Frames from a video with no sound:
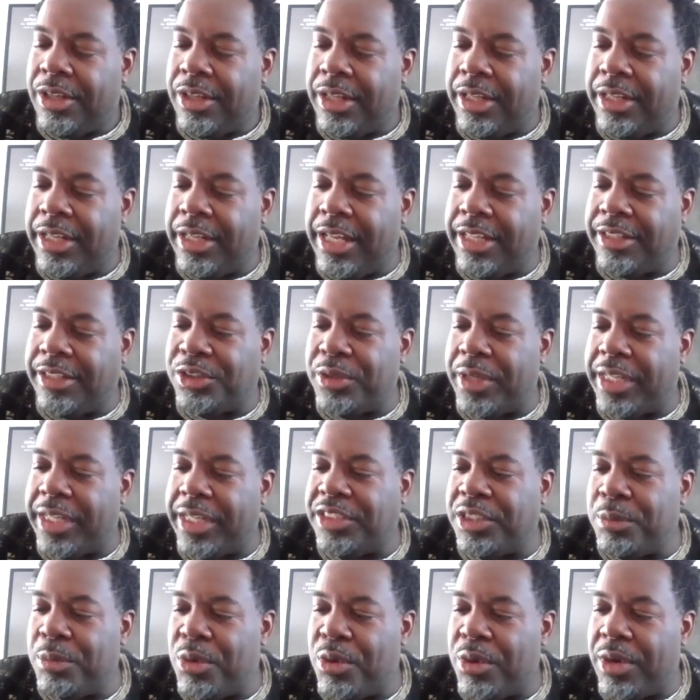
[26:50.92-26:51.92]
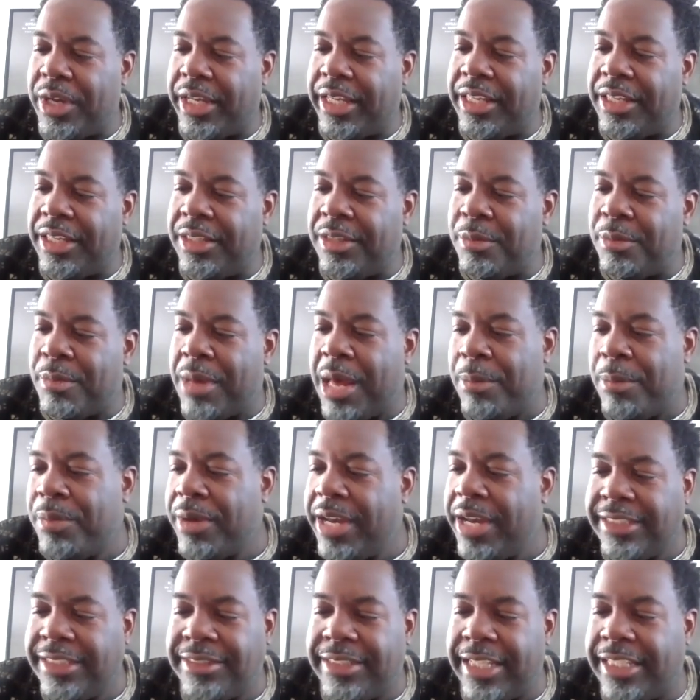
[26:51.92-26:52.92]
Another Tracy Morgan, my
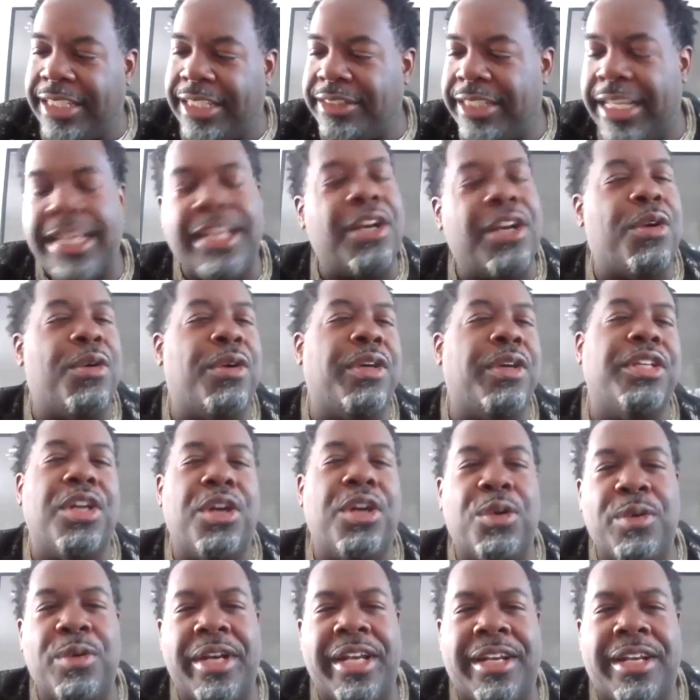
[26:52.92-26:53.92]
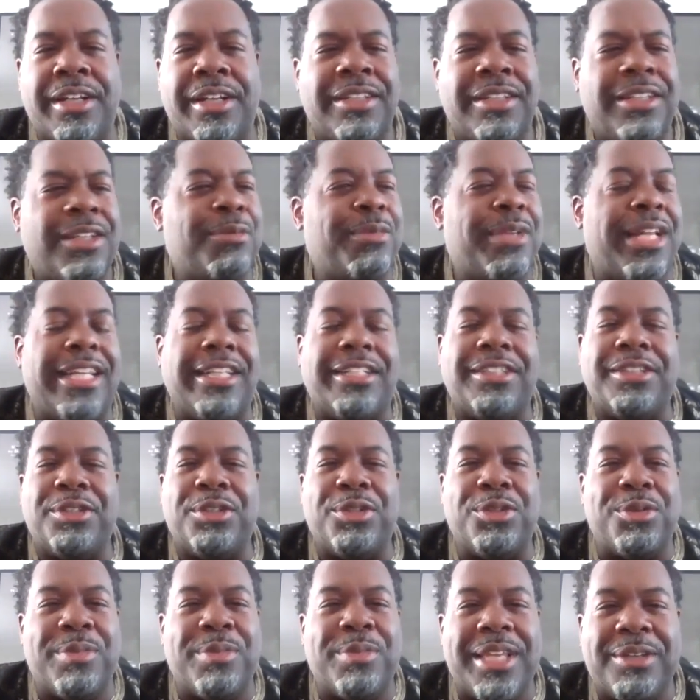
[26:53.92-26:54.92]
PlayStation ain't going nowhere. I'm like,
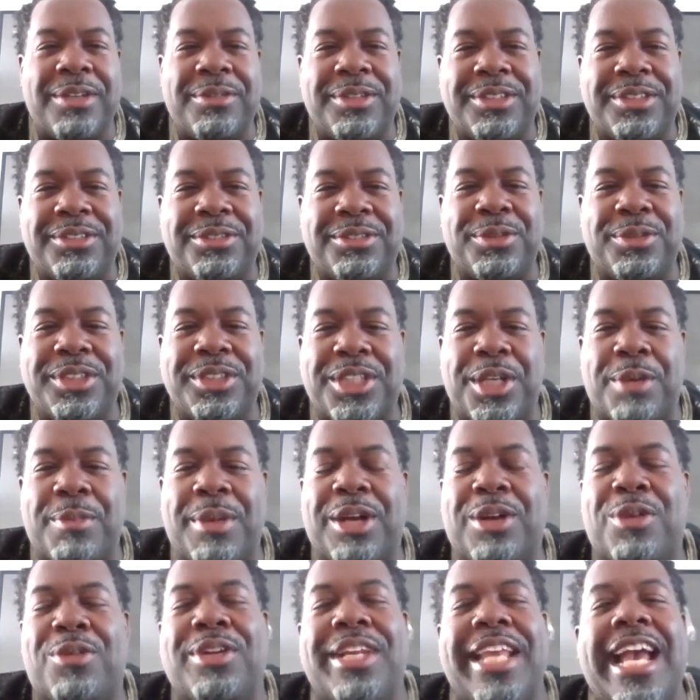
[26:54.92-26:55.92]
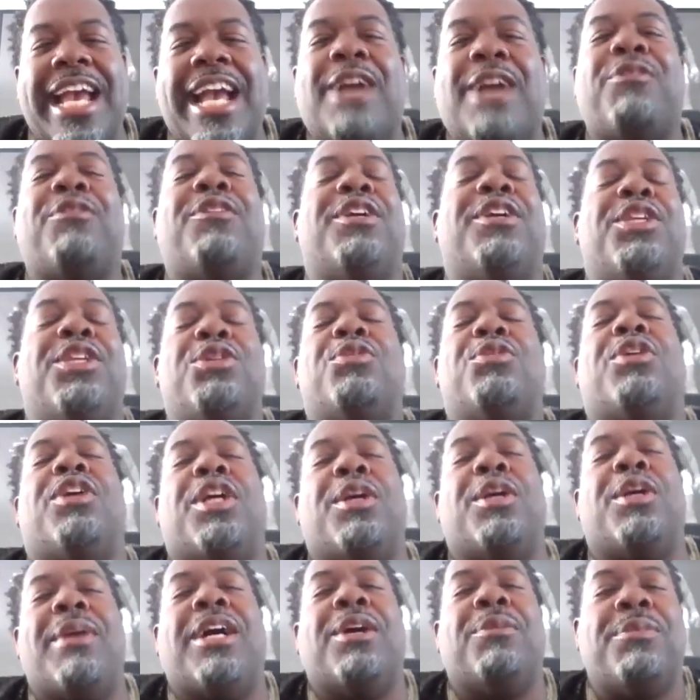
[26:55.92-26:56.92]
dude, man, we talking about going to Africa. You
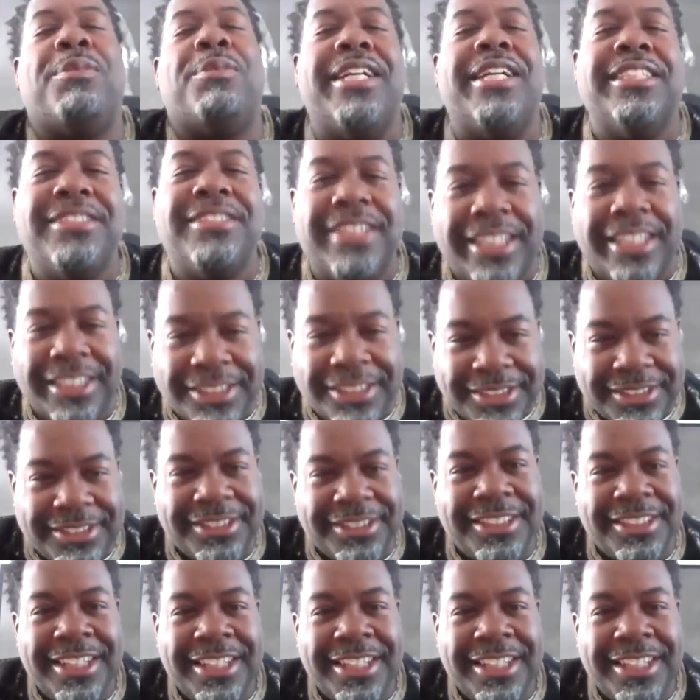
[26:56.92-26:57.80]
worrying about a PlayStation.